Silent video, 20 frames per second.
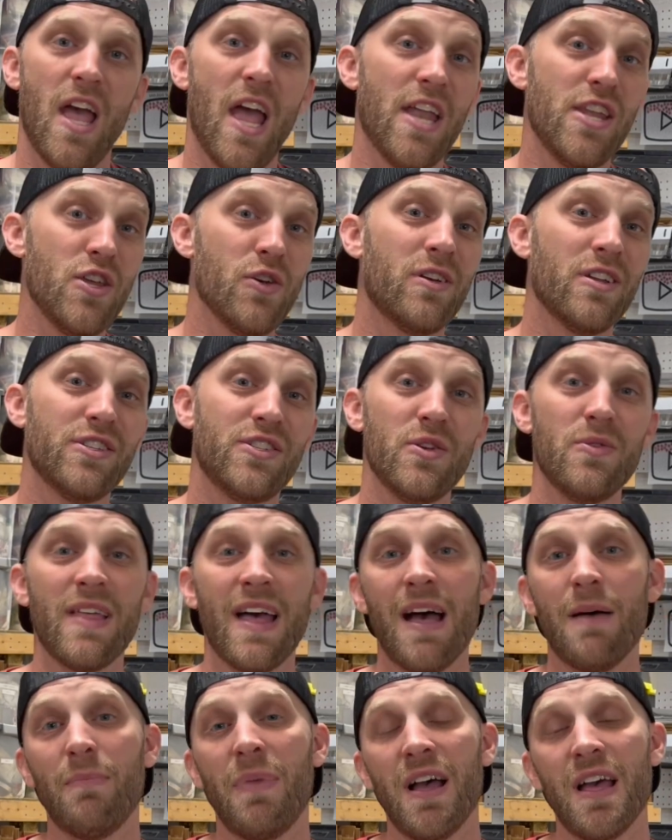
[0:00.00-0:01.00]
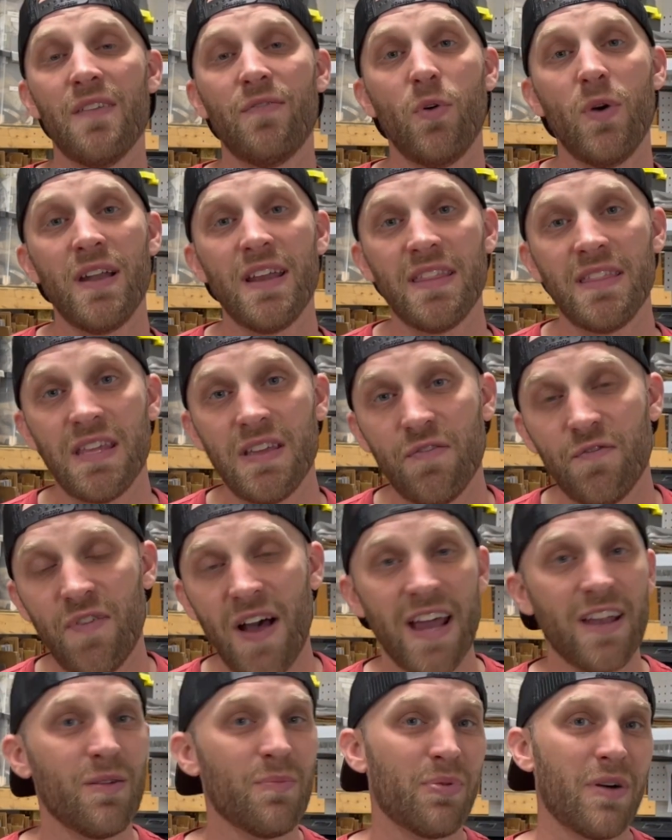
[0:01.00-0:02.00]
And you can do that by avoiding the
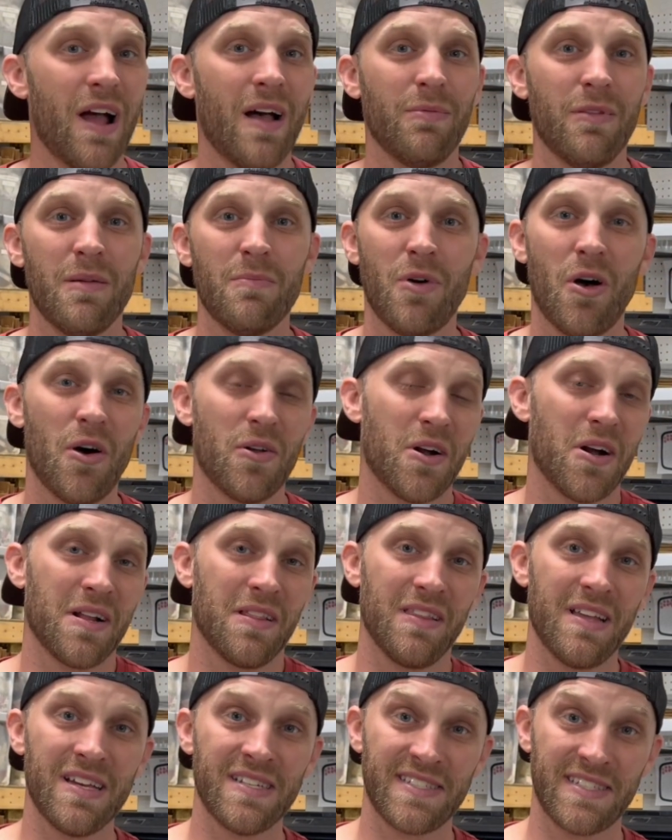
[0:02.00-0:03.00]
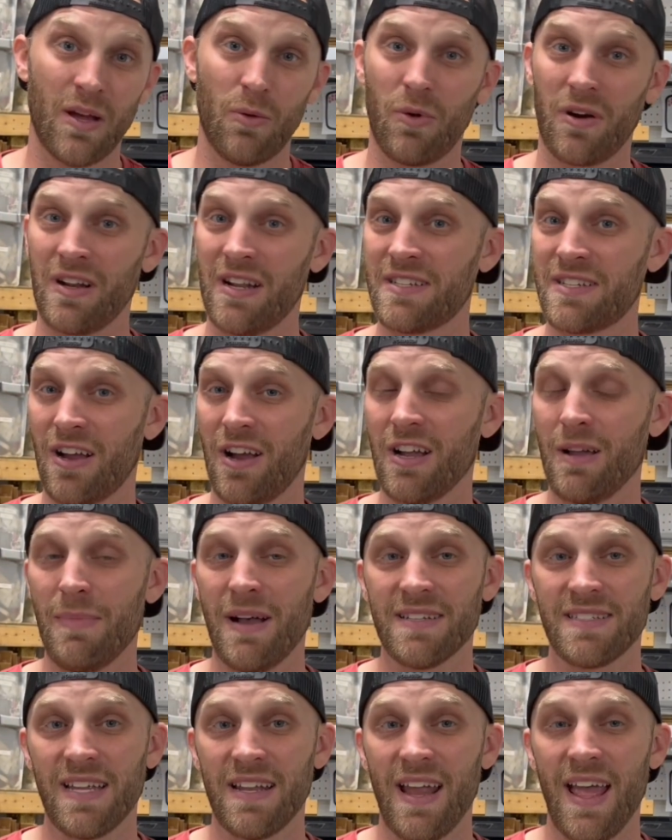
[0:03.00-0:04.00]
final problem on our list that we're going to talk about
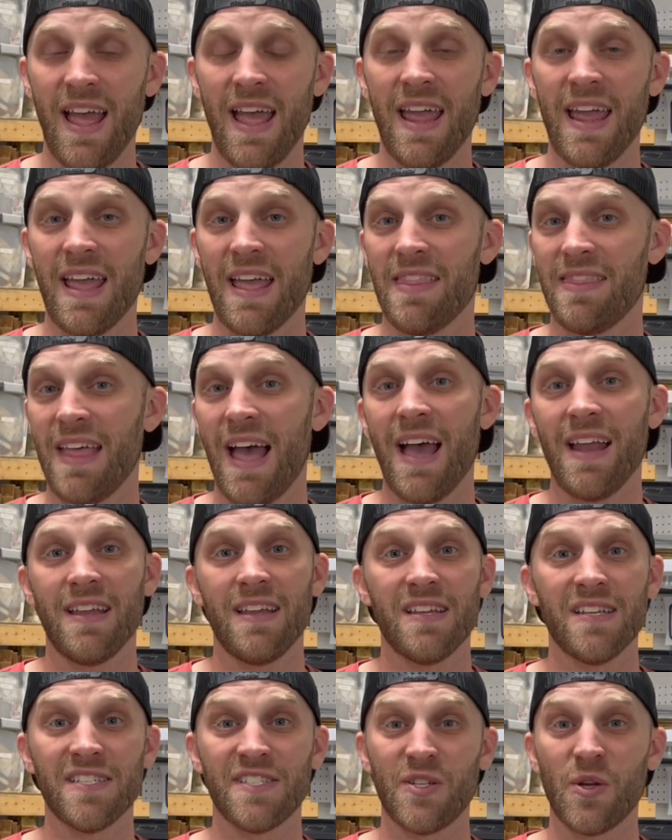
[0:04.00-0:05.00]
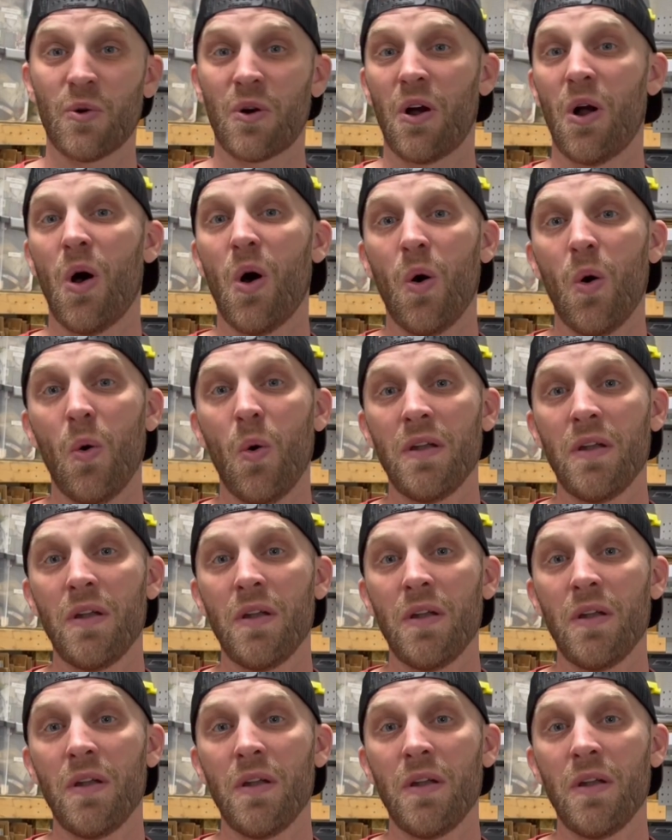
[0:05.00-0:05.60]
today, and that is your own